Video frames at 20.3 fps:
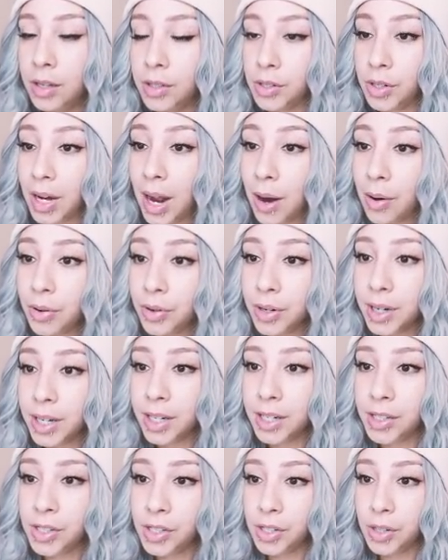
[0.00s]
So now what we're
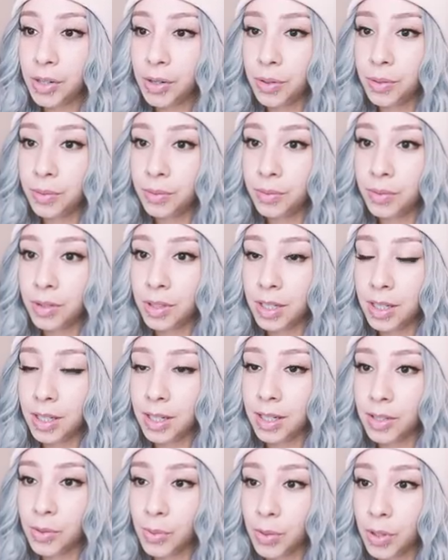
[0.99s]
gonna do
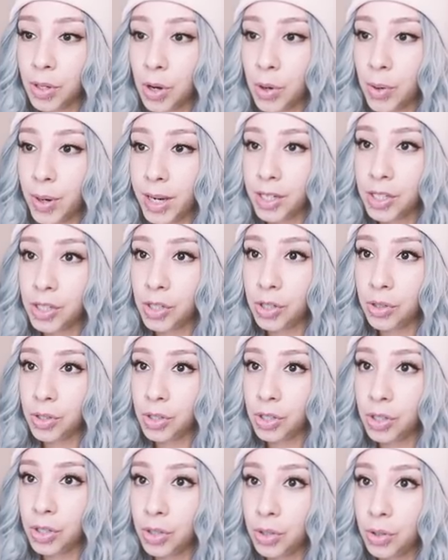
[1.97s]
is we're going to
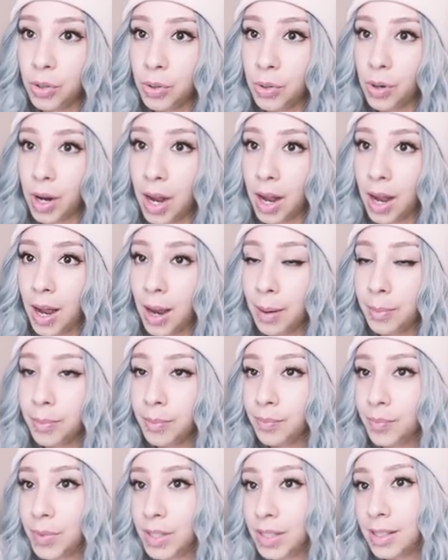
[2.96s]
do,
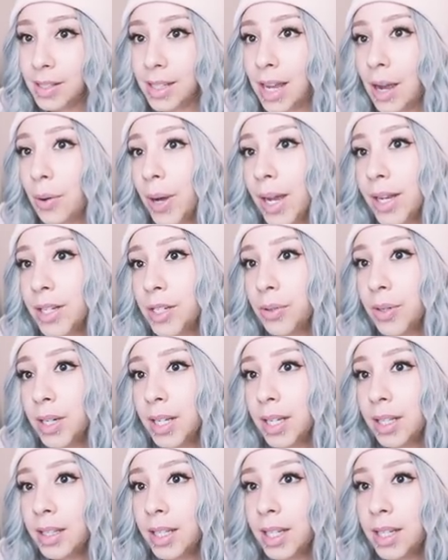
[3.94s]
I'm, this is how I do
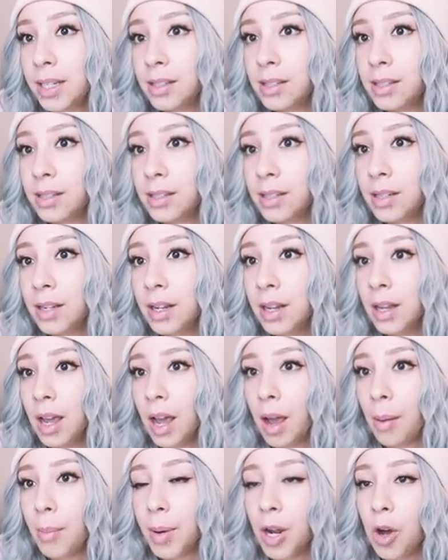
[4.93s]
it at least.
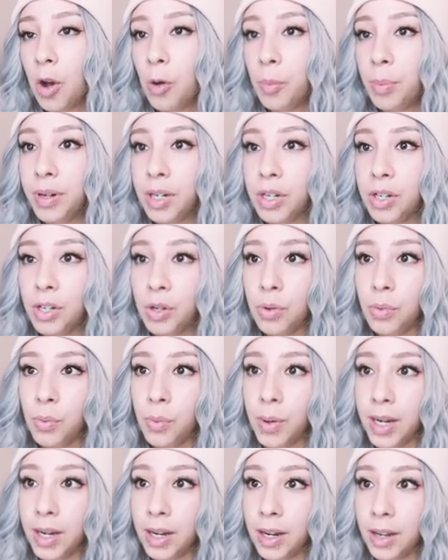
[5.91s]
I'm gonna open a new
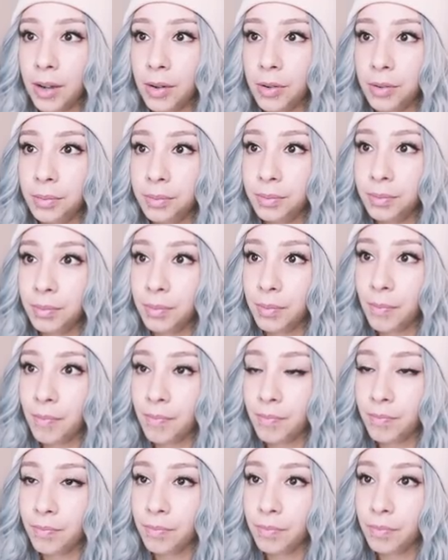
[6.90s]
window.
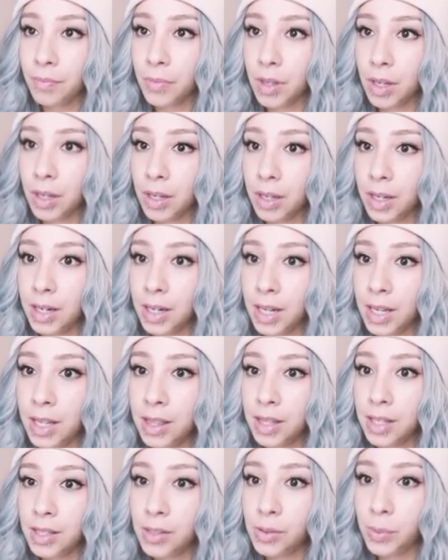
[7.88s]
And
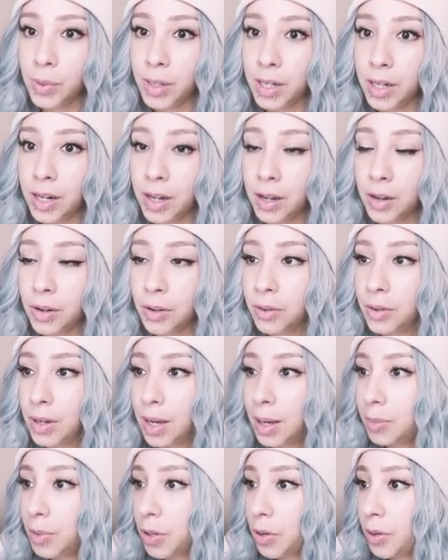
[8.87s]
in this
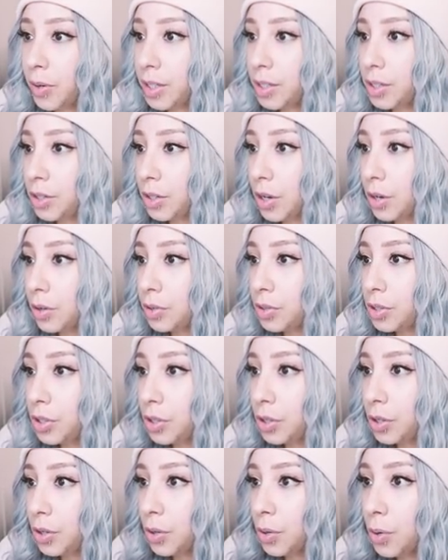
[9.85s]
window, I'm going to go
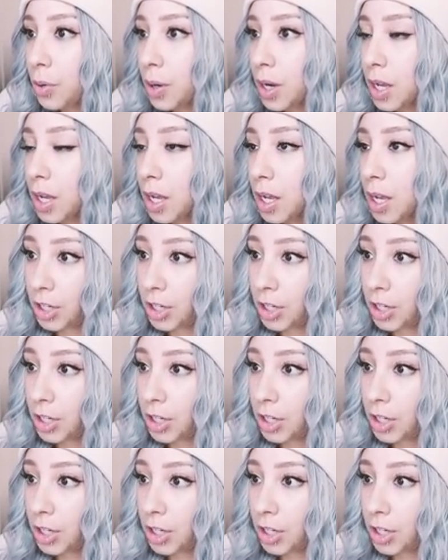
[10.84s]
to